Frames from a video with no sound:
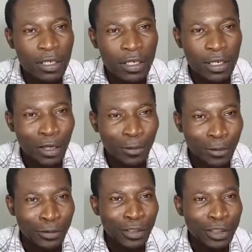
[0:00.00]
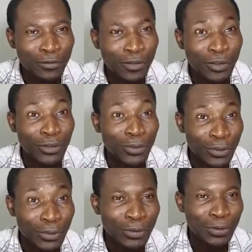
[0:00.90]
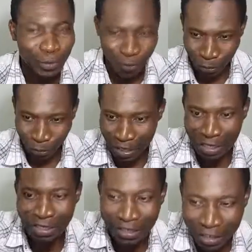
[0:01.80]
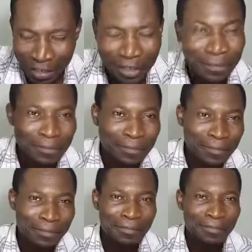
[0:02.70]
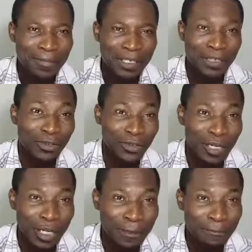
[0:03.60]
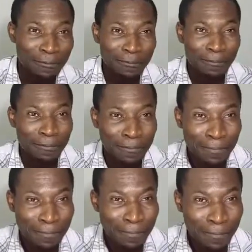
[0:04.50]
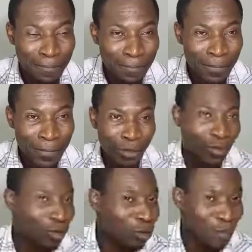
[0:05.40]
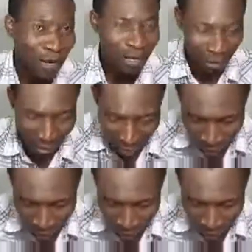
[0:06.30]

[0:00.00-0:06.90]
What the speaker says: an opportunity for you to make a decision just to gain. And you look back and you may